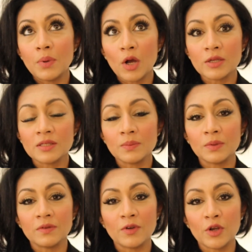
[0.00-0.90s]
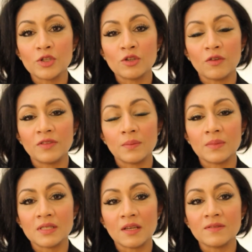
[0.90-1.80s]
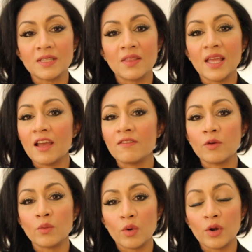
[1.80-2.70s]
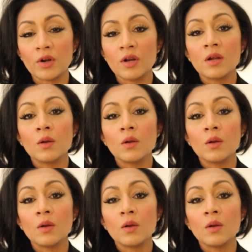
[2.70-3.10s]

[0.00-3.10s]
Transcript: possible version of themselves than they ever were